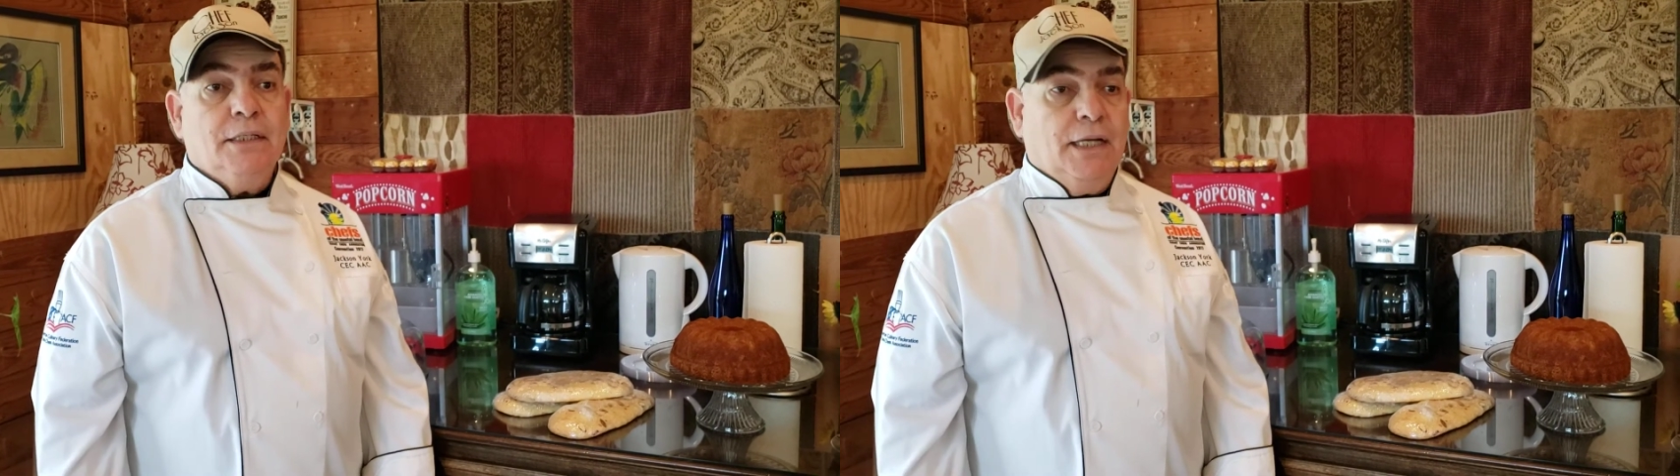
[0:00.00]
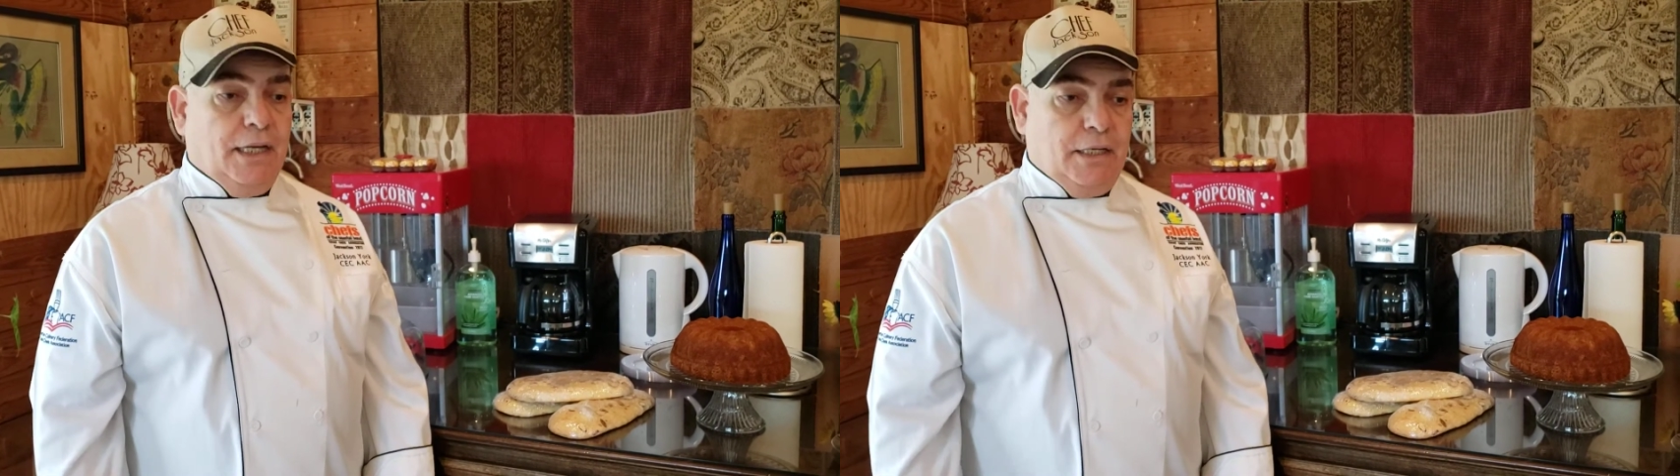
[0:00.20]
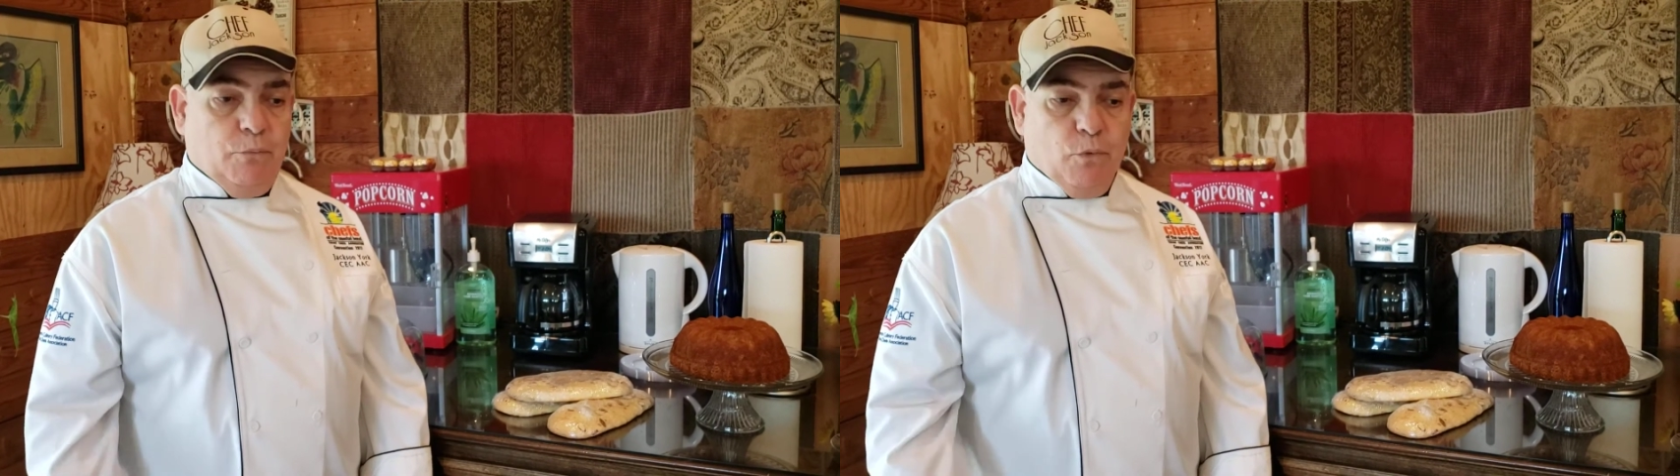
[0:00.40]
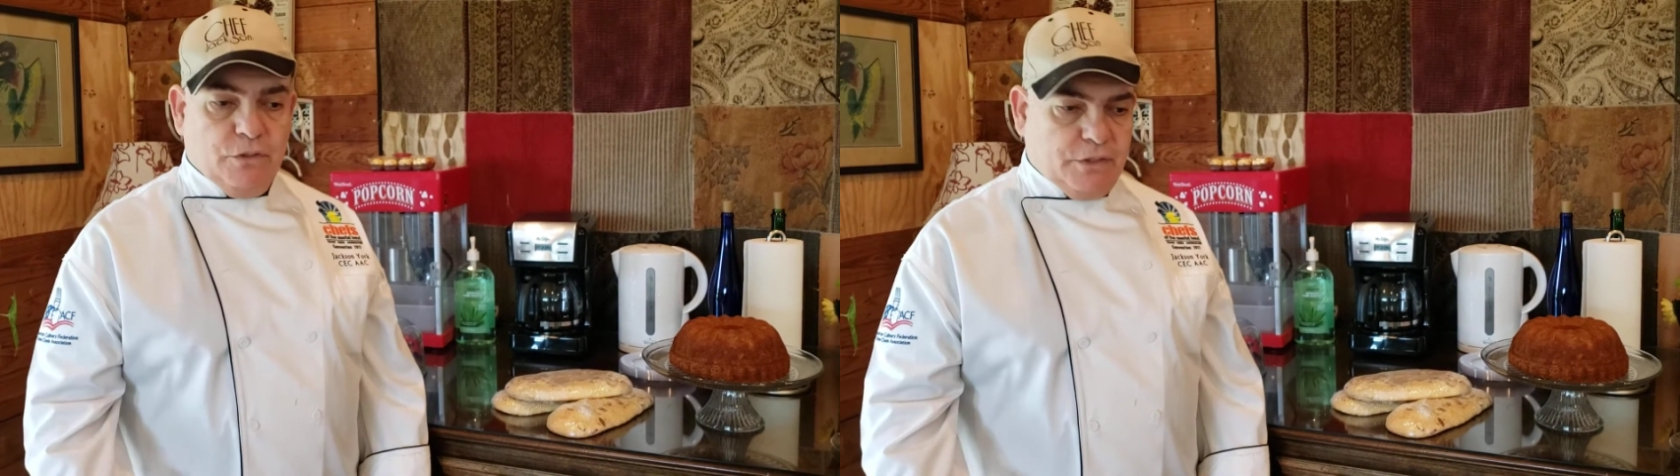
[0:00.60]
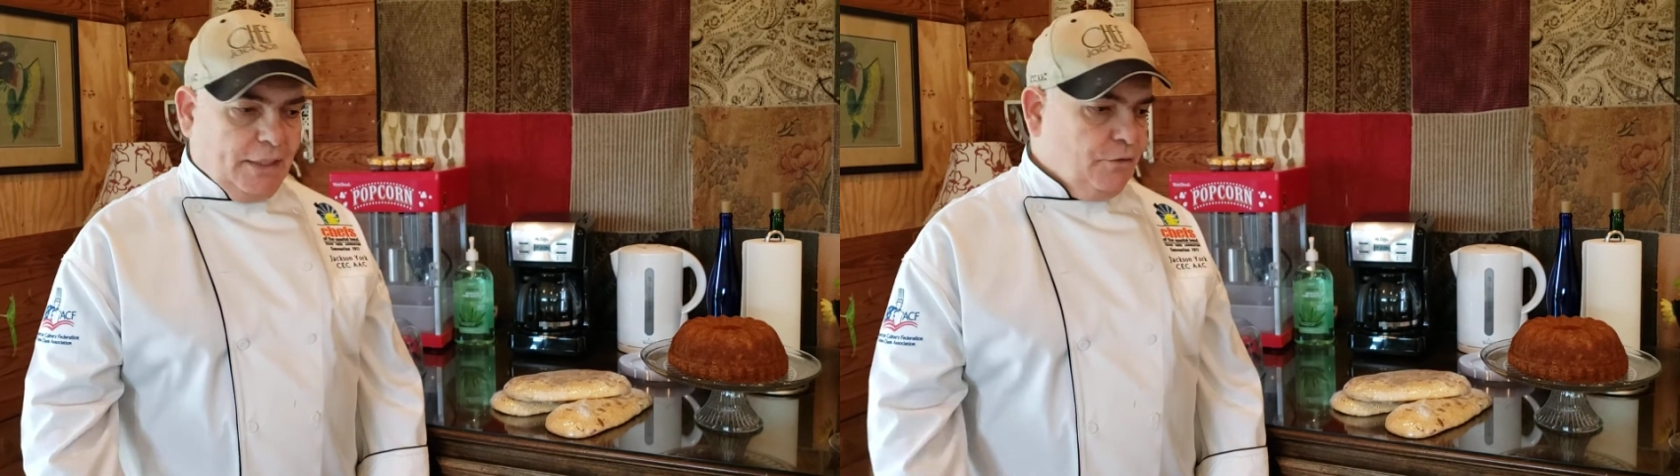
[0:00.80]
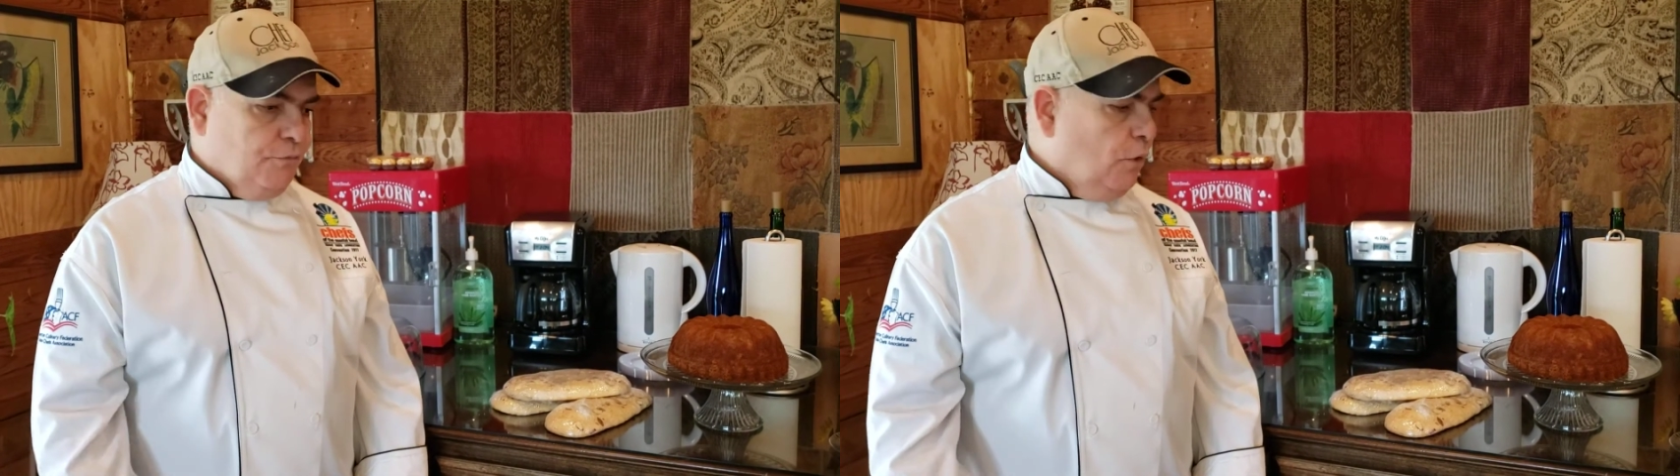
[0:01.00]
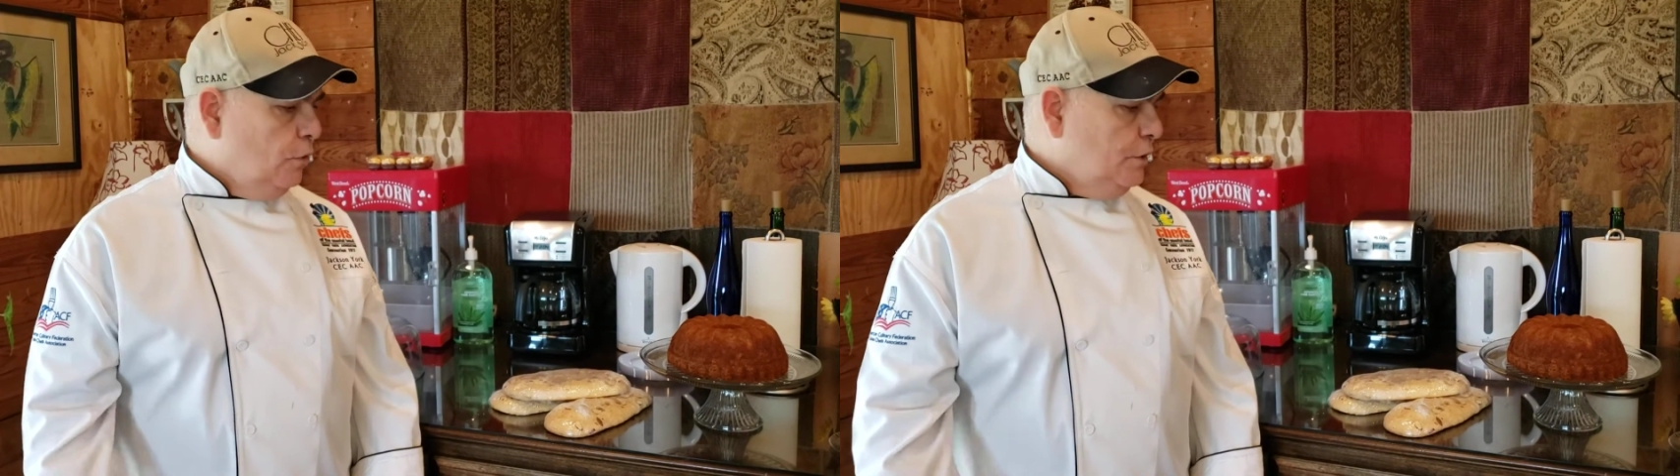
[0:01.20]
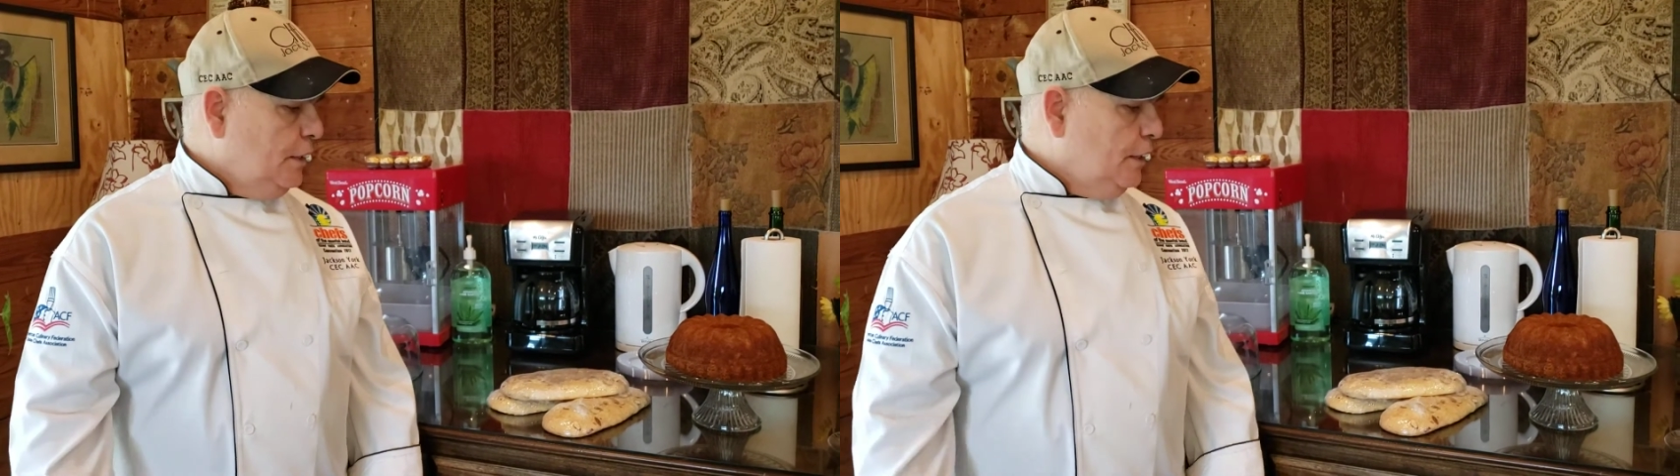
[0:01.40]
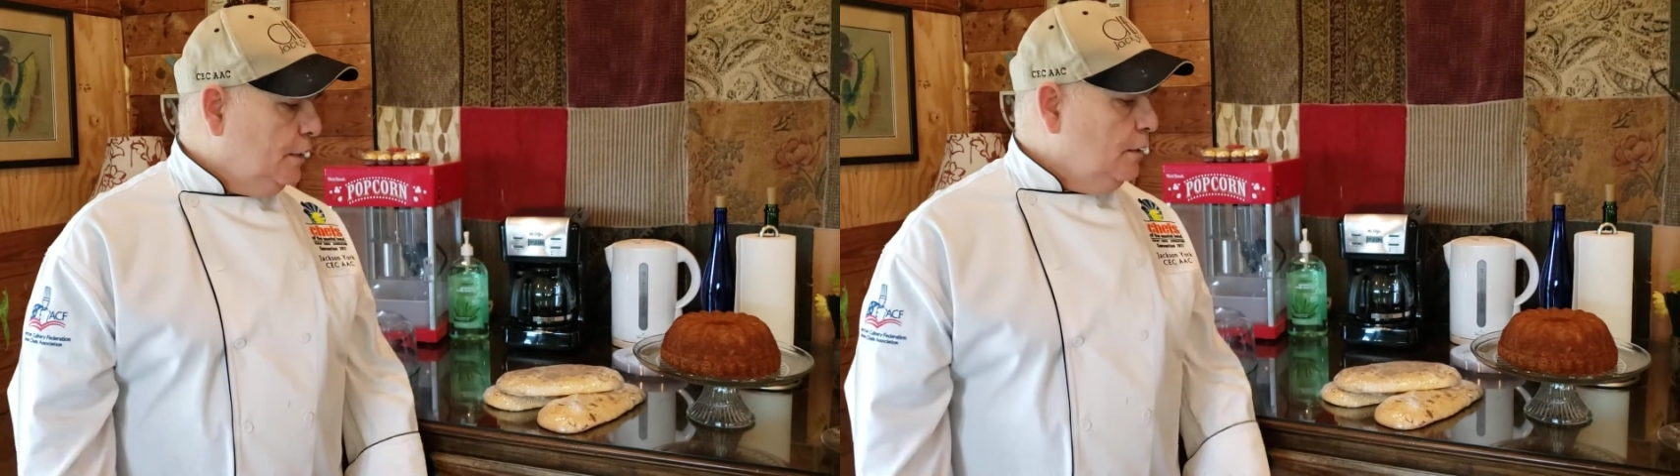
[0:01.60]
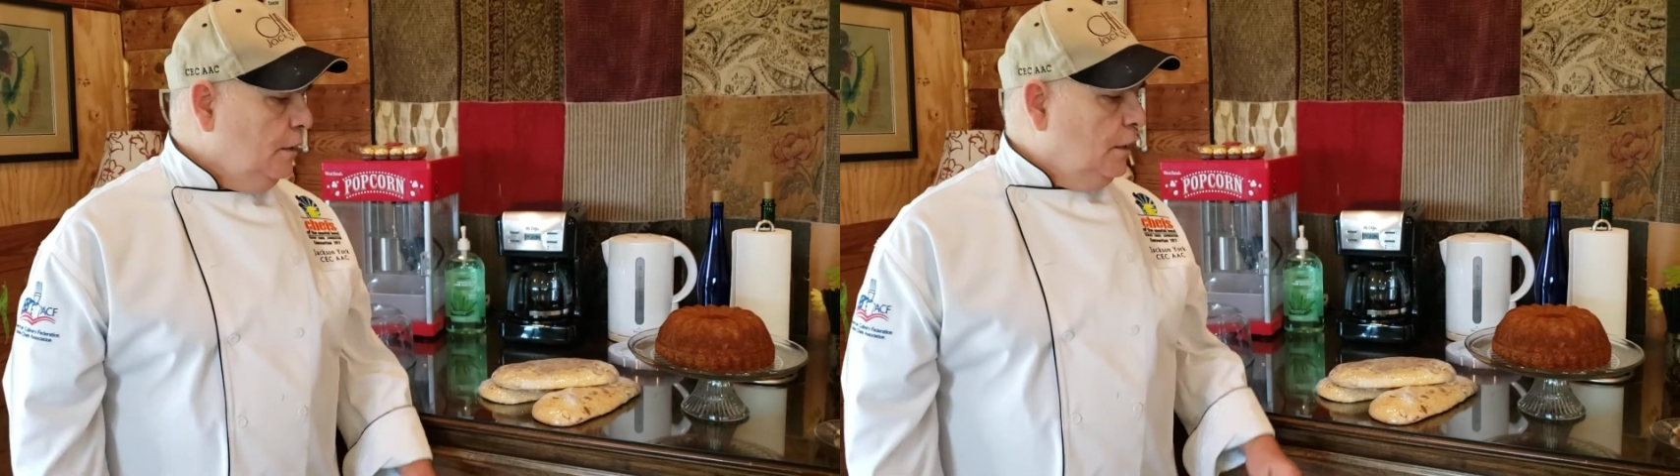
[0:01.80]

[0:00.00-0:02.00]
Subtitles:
And then once that's folded in,